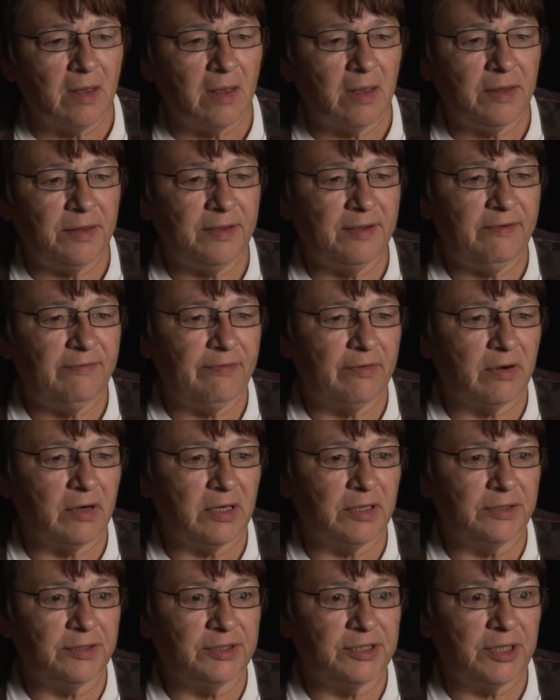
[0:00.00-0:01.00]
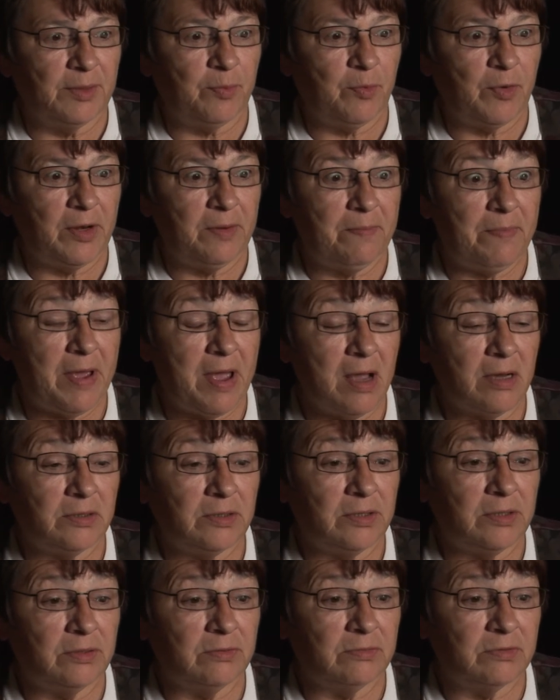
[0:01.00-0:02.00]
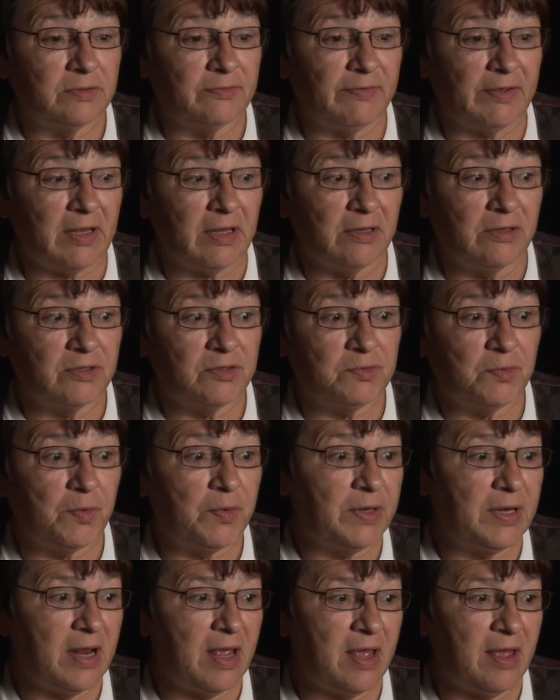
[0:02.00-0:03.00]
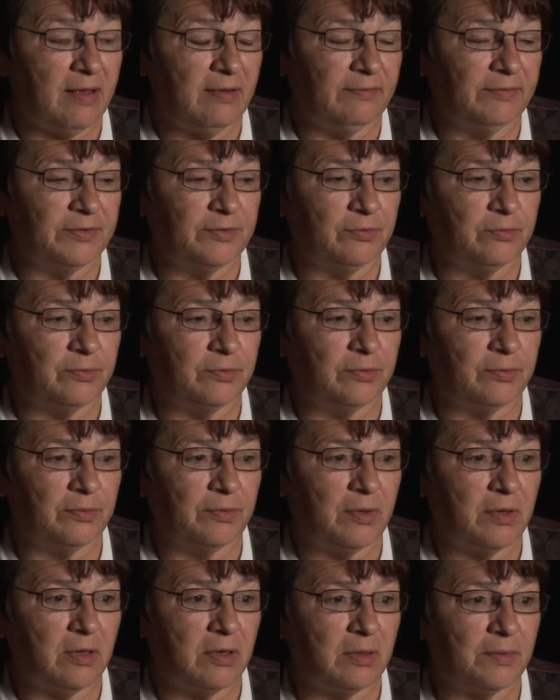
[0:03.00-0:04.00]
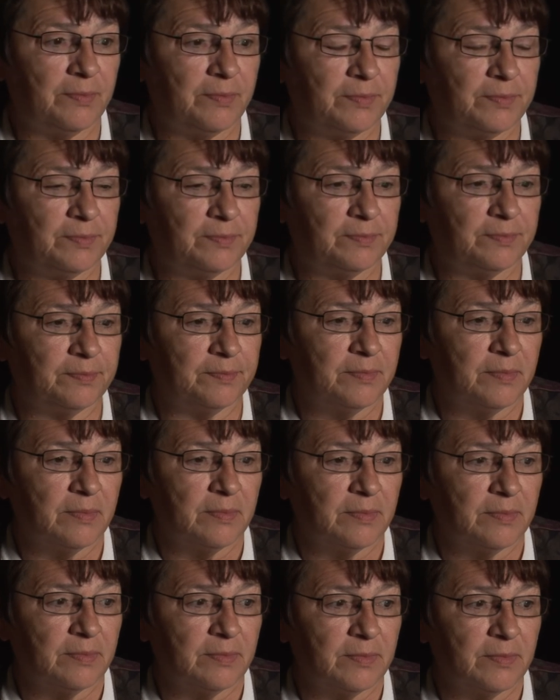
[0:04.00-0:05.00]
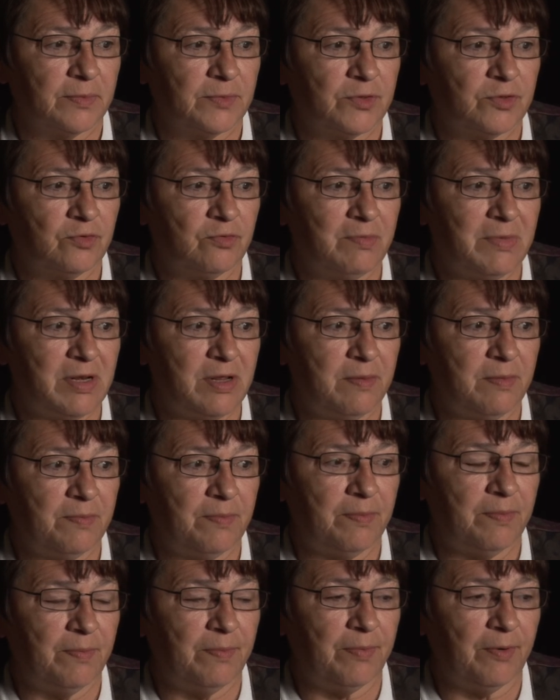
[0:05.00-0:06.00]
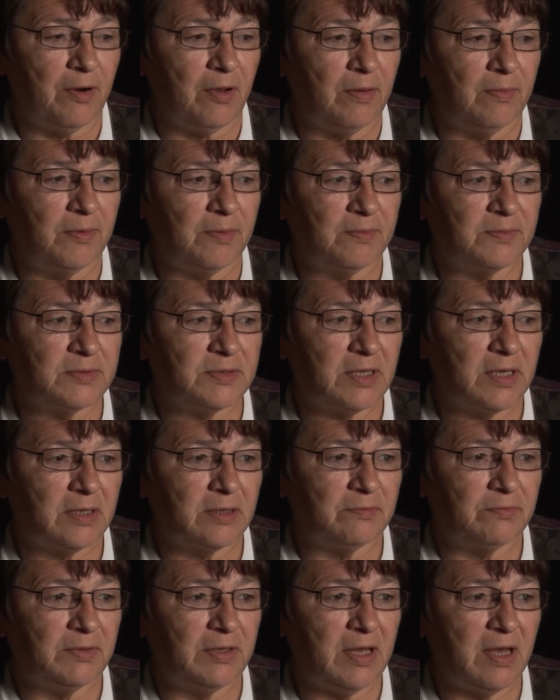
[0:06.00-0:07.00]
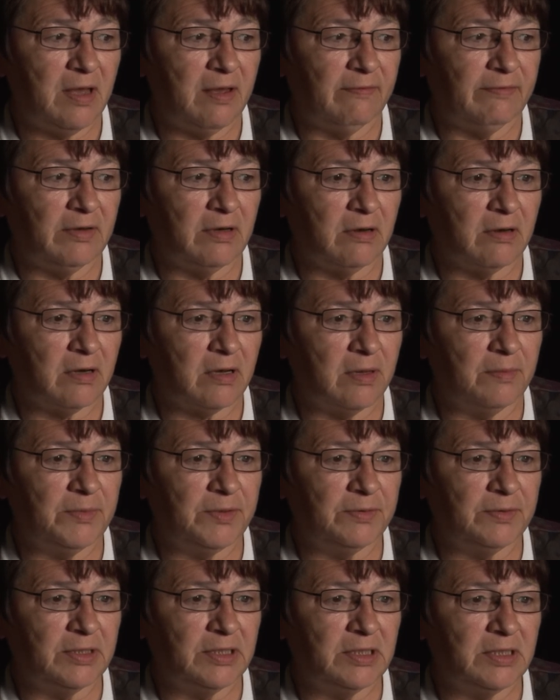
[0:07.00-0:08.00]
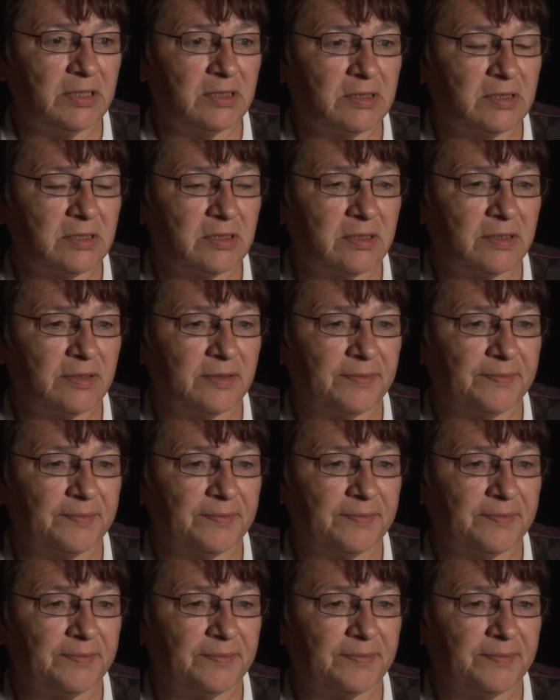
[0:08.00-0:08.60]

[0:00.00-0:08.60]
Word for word: I think if our leadership went back to those values, we wouldn't have so um, so many problems that we have in our communities.